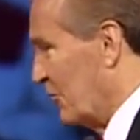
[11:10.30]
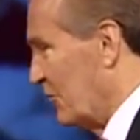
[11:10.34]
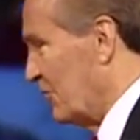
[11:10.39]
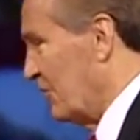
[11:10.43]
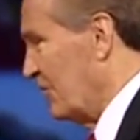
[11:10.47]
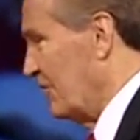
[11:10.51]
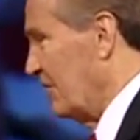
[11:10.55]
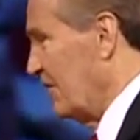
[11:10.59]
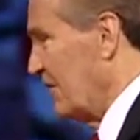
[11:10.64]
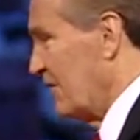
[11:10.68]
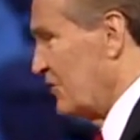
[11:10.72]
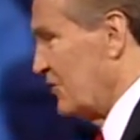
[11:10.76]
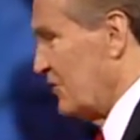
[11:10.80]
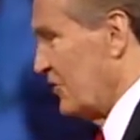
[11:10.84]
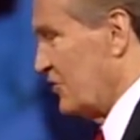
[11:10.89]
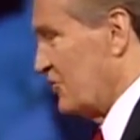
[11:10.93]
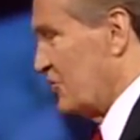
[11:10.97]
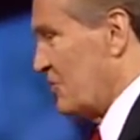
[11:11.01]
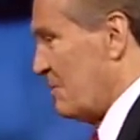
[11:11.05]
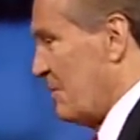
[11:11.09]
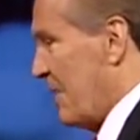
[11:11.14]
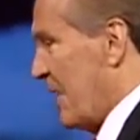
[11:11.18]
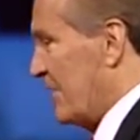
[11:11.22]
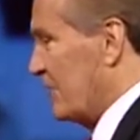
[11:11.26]
you. Just
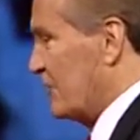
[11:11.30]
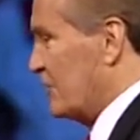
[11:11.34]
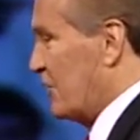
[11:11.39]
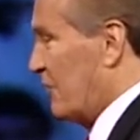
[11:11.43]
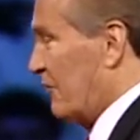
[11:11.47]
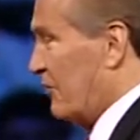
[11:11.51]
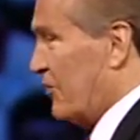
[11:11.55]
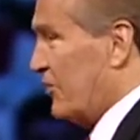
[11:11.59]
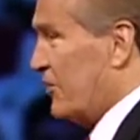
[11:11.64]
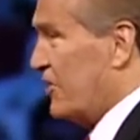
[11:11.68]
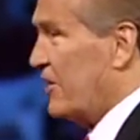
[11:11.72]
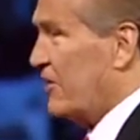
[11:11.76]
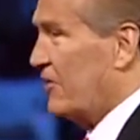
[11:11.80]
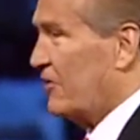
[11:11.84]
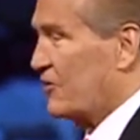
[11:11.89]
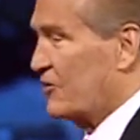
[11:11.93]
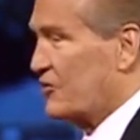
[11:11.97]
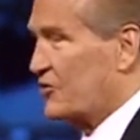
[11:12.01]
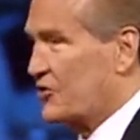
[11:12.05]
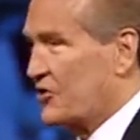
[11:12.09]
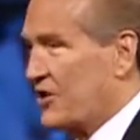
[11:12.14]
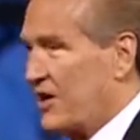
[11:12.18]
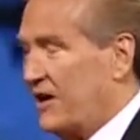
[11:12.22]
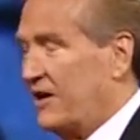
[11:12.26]
the manager of the theater
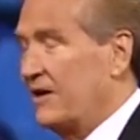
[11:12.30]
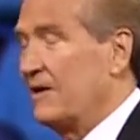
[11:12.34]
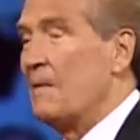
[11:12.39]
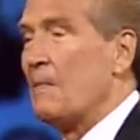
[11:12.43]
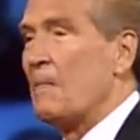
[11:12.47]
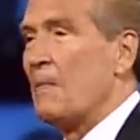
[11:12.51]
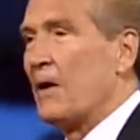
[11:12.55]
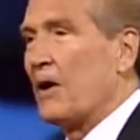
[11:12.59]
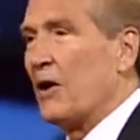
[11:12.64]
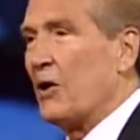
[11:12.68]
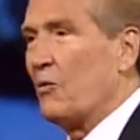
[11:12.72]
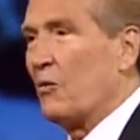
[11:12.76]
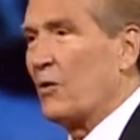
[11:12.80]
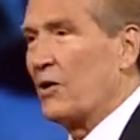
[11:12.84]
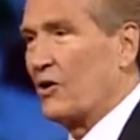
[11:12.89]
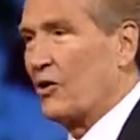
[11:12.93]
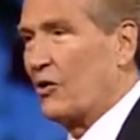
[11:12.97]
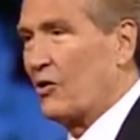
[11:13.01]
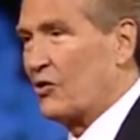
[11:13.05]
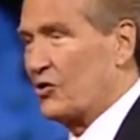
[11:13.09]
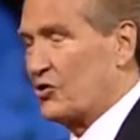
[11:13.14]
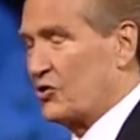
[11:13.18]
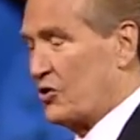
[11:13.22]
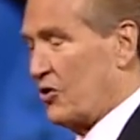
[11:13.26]
said he wasn't
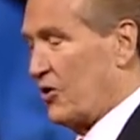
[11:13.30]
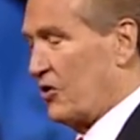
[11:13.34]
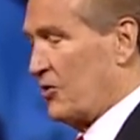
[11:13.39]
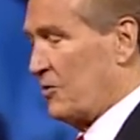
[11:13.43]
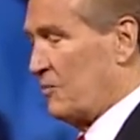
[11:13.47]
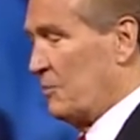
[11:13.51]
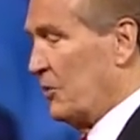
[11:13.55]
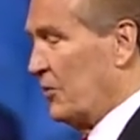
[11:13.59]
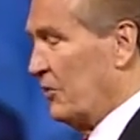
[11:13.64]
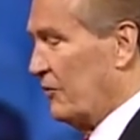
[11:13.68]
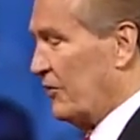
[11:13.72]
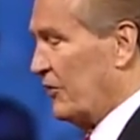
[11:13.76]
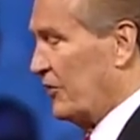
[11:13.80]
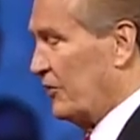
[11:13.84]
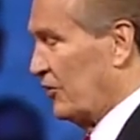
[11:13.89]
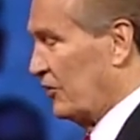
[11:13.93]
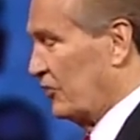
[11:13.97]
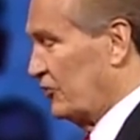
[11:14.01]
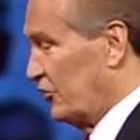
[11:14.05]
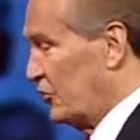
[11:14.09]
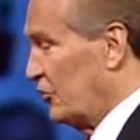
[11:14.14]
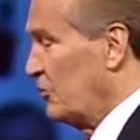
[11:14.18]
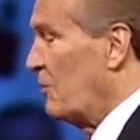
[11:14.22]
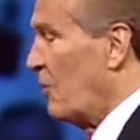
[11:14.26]
going to start the movie
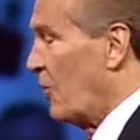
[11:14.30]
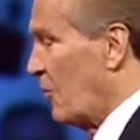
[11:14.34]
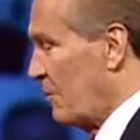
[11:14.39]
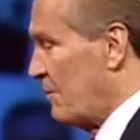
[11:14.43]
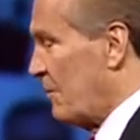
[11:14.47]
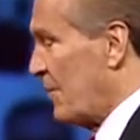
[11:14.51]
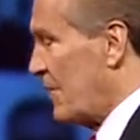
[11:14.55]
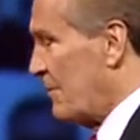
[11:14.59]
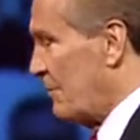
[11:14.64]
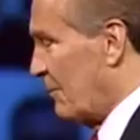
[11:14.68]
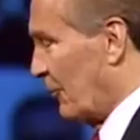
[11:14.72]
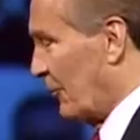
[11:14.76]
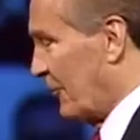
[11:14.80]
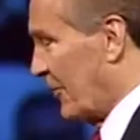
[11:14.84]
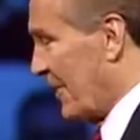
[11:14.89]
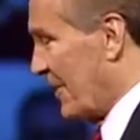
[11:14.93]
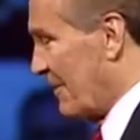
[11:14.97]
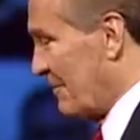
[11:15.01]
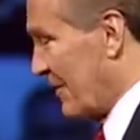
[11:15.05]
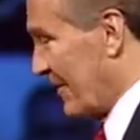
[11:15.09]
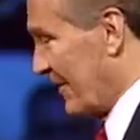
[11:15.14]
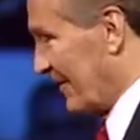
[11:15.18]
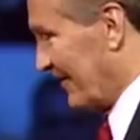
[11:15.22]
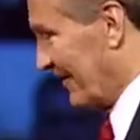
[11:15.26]
till two more people
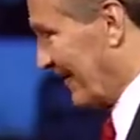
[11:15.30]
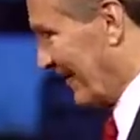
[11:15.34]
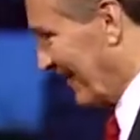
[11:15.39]
came in.